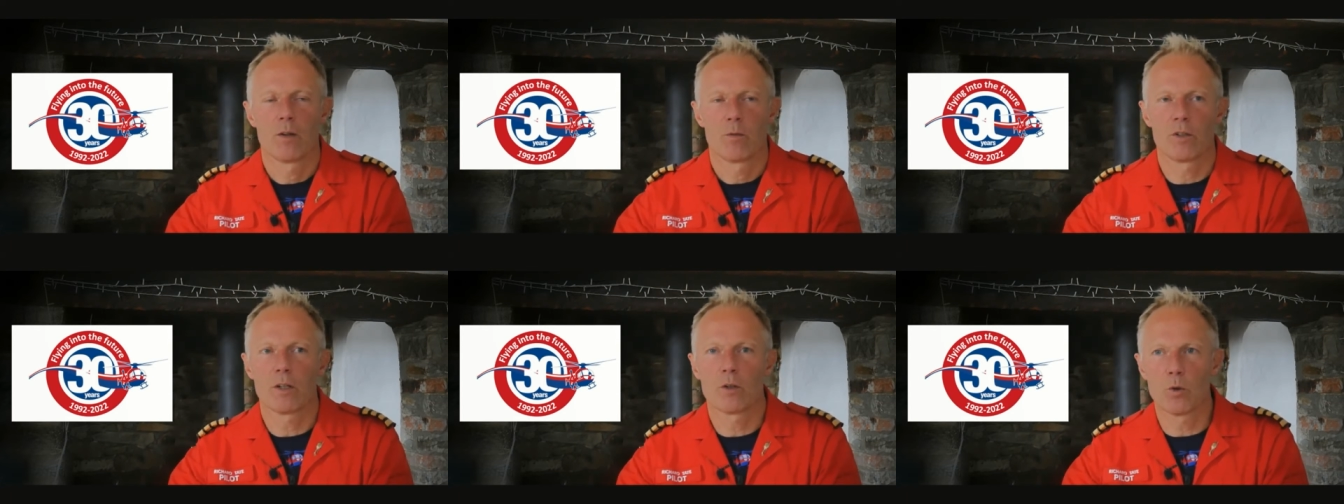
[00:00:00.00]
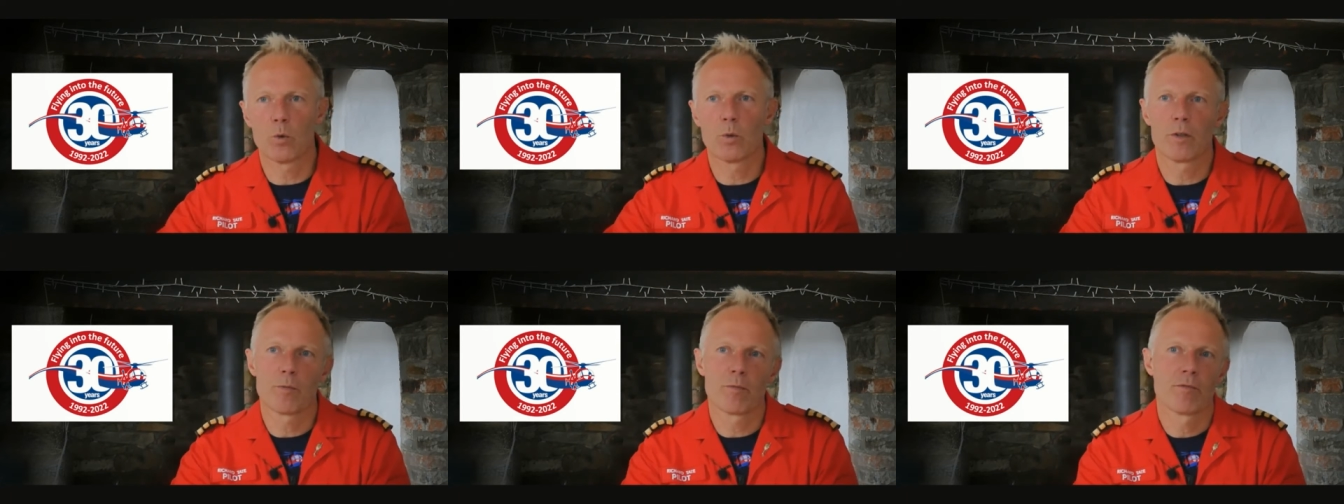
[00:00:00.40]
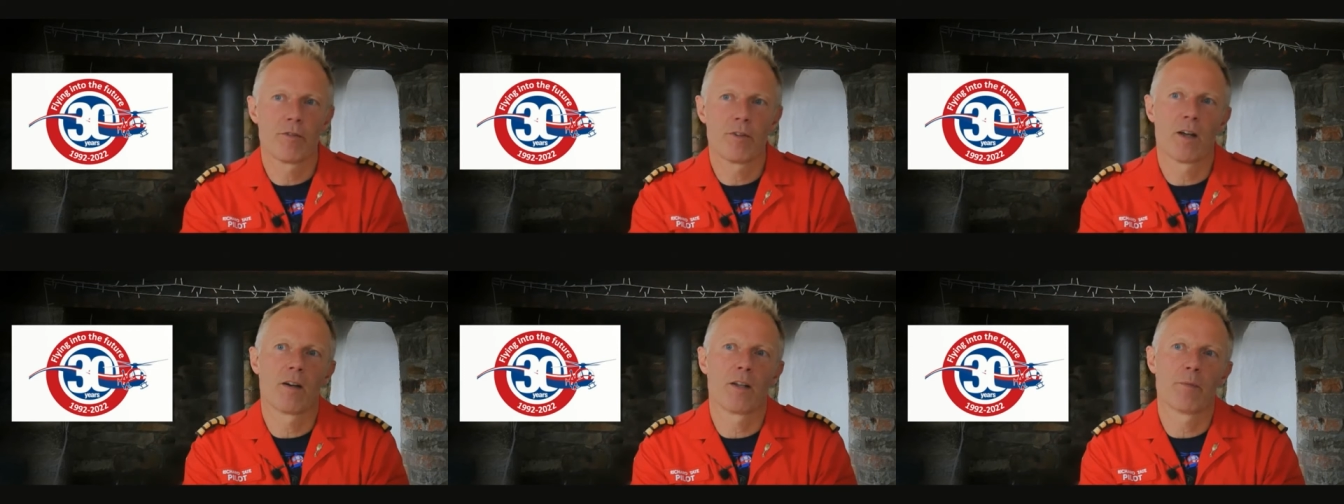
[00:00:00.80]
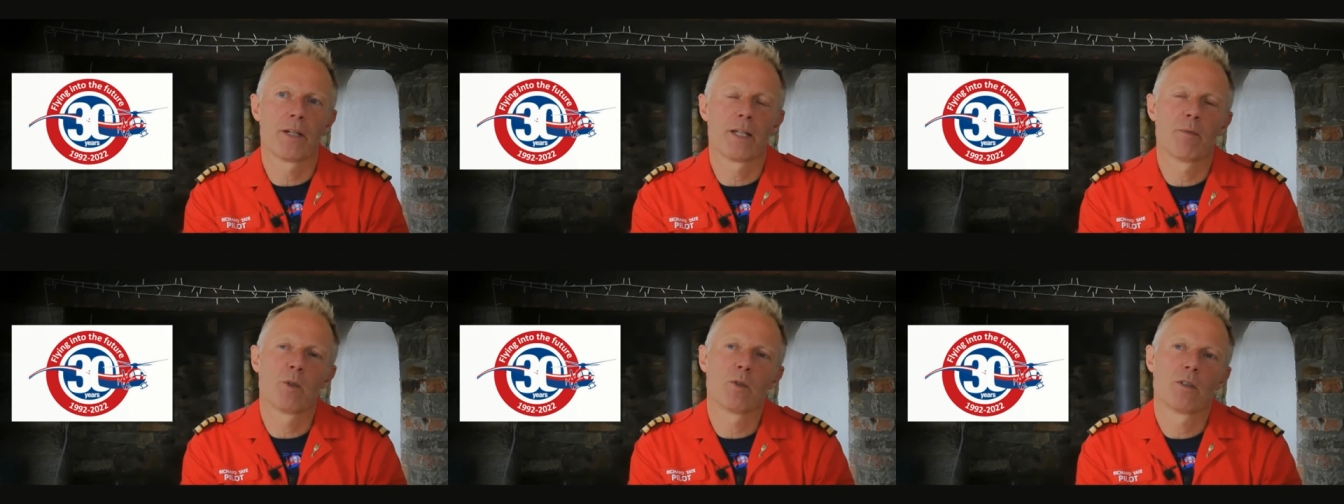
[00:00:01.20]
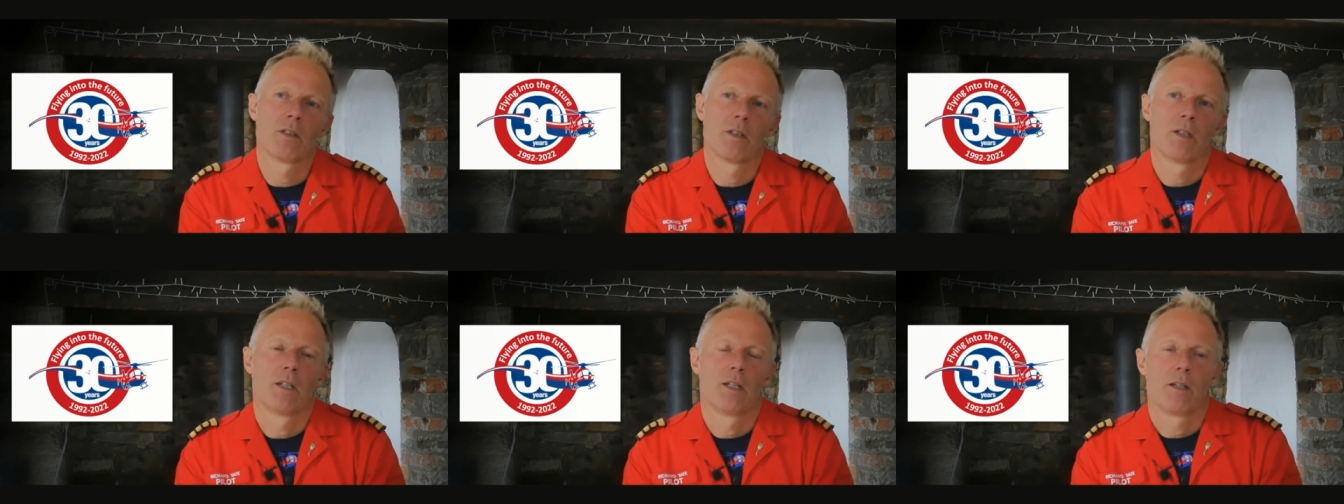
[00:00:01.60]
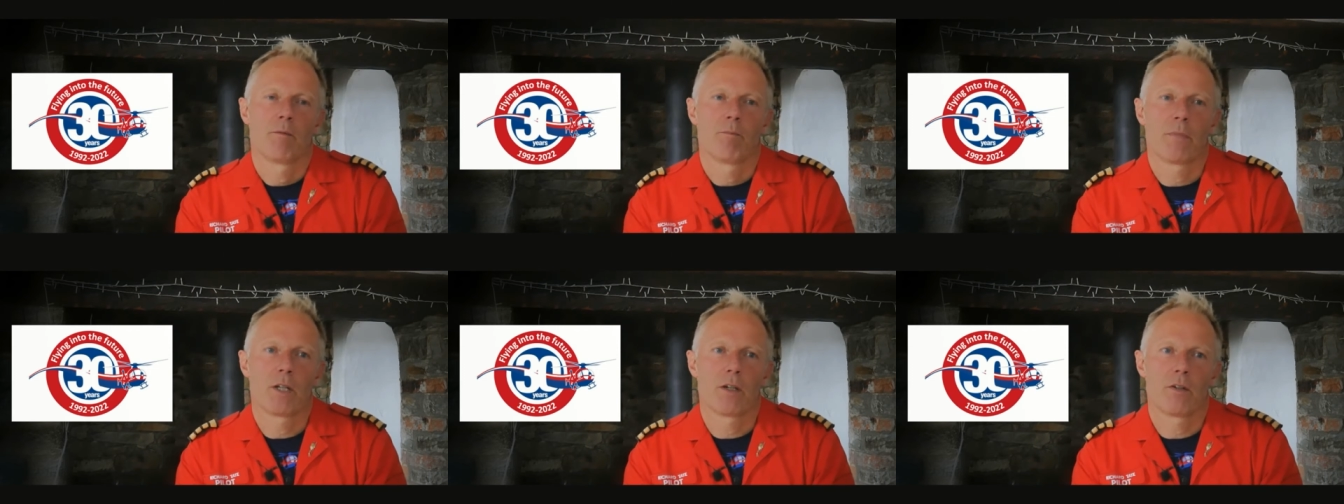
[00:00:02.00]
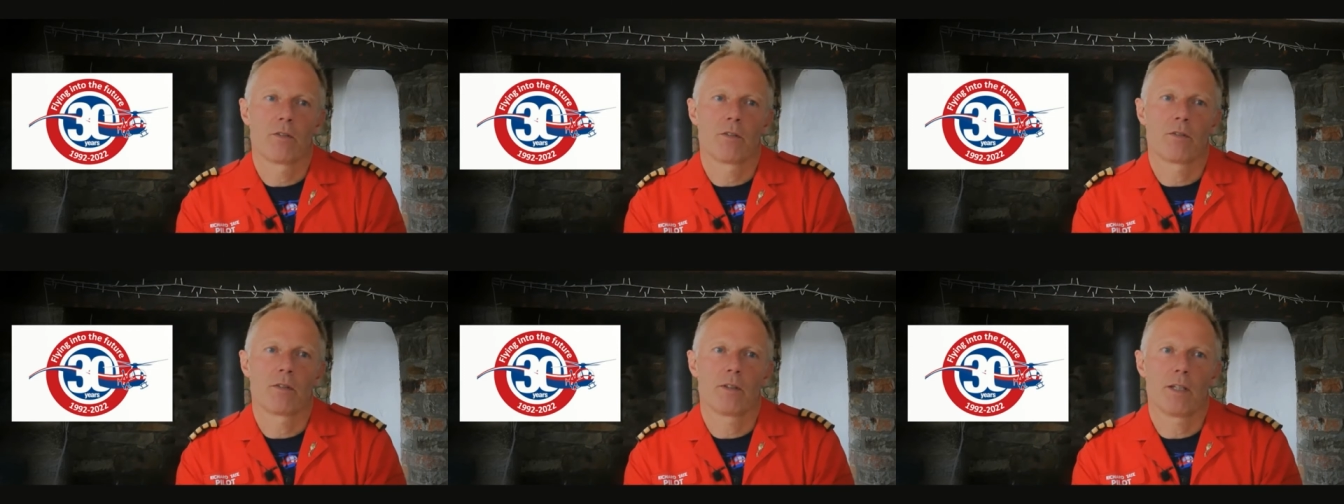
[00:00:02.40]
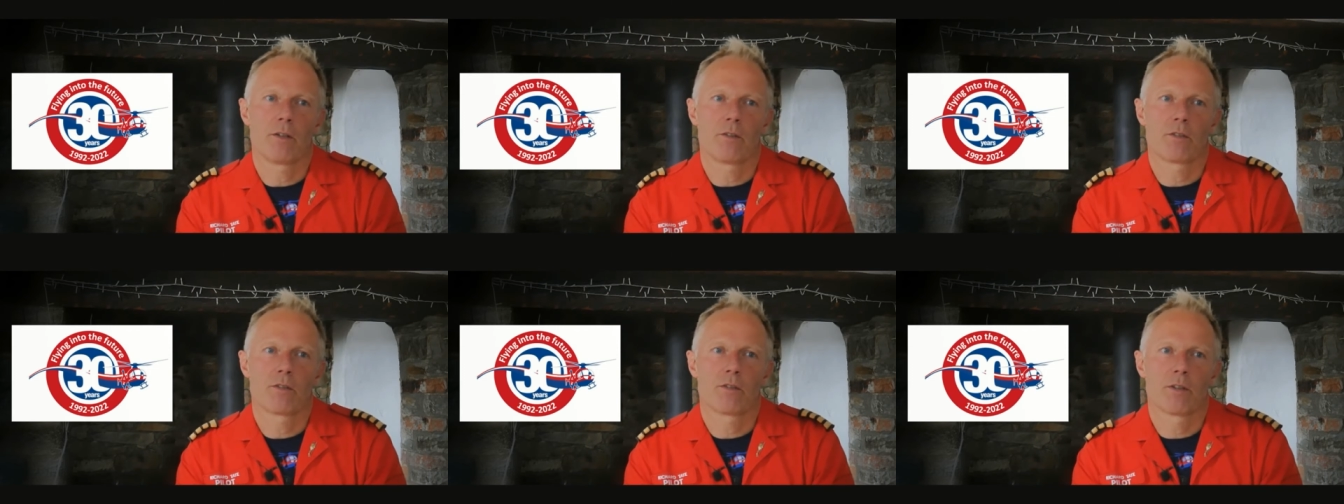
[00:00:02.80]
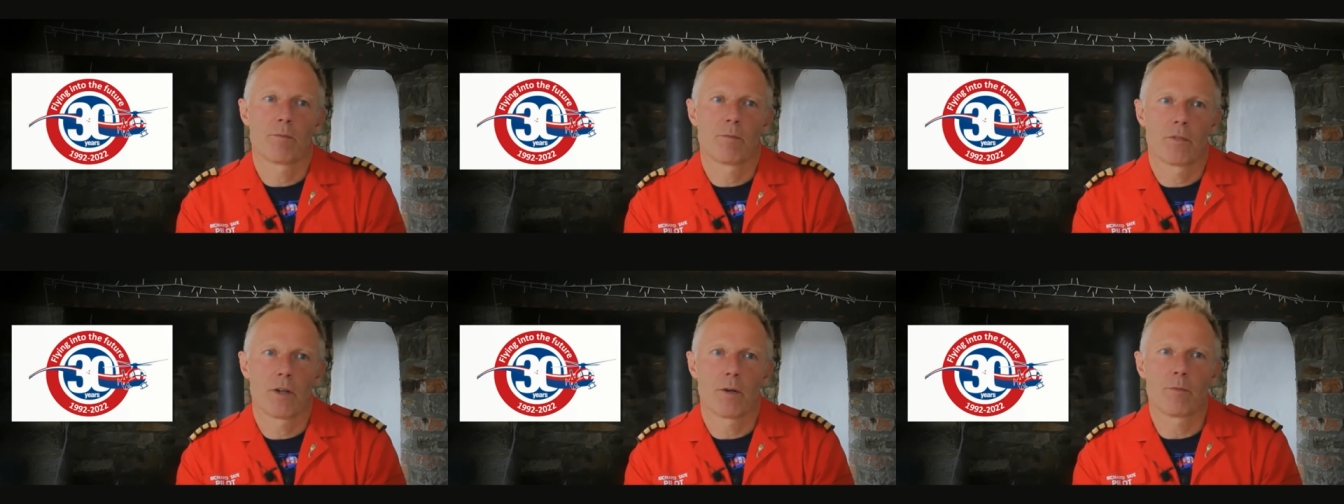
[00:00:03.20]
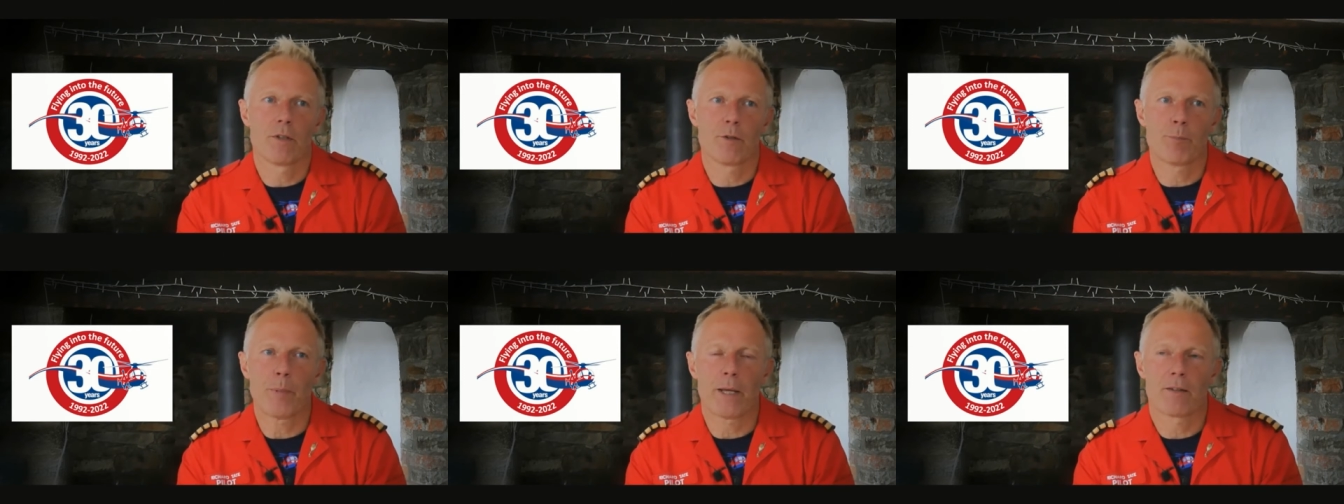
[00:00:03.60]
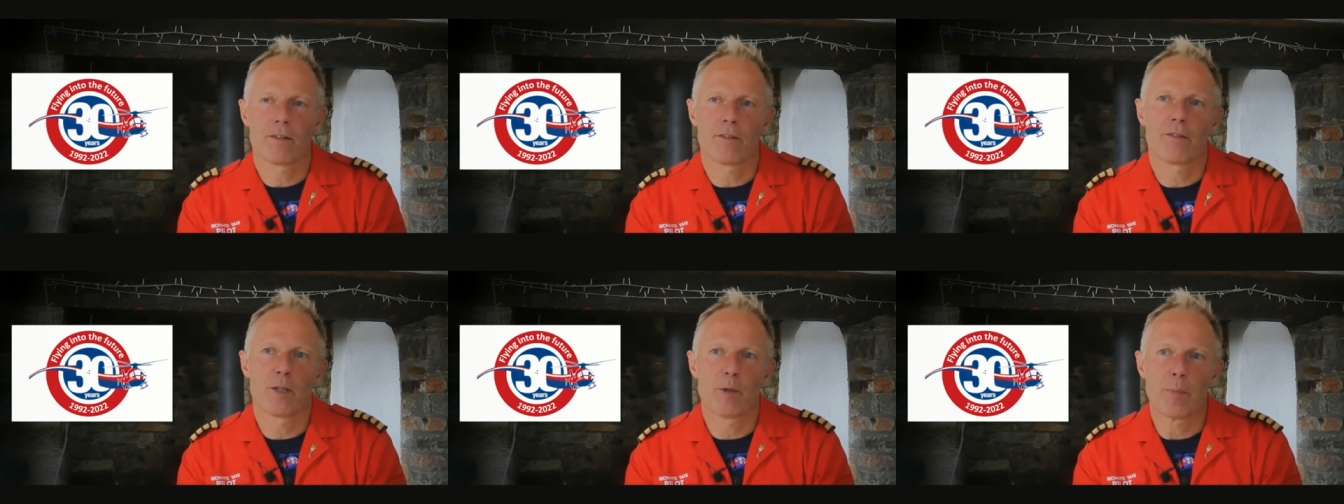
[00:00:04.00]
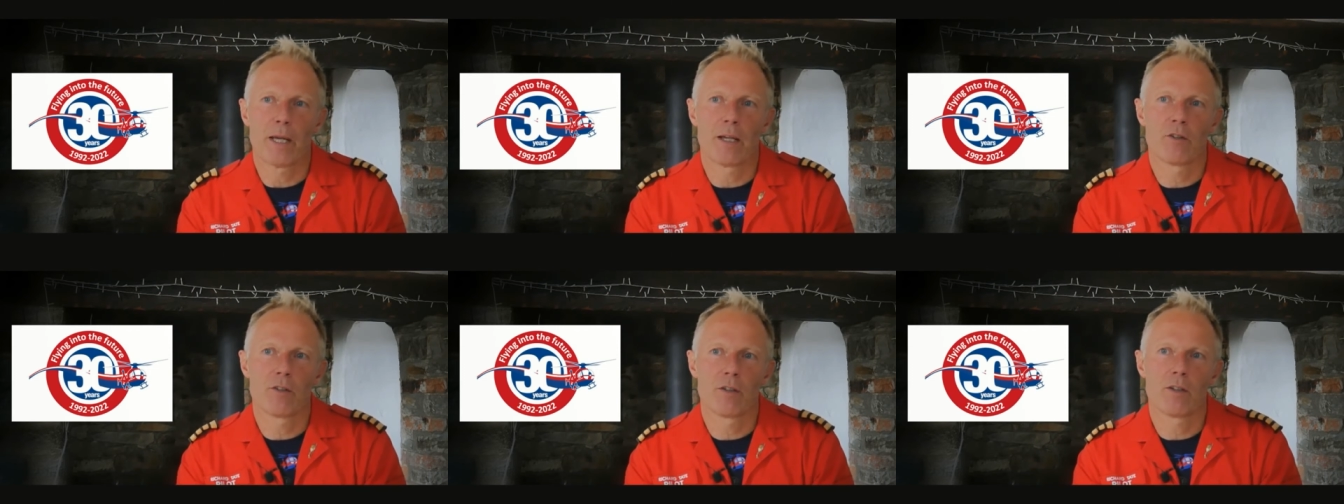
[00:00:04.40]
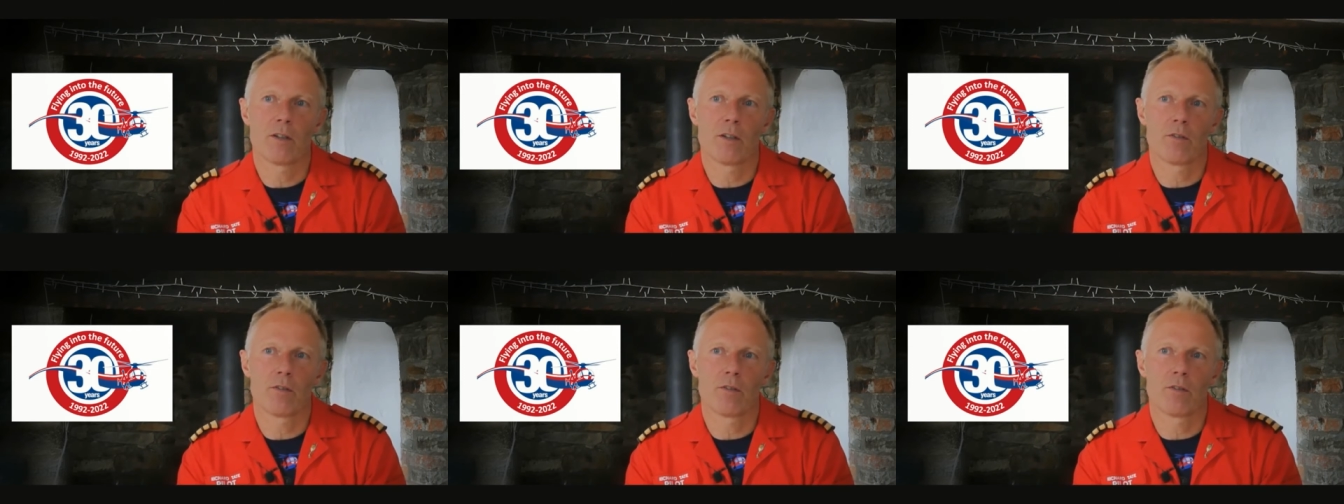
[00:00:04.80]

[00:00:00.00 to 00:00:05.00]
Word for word: We don't always fly them anymore because it's sometimes it's better for the patient,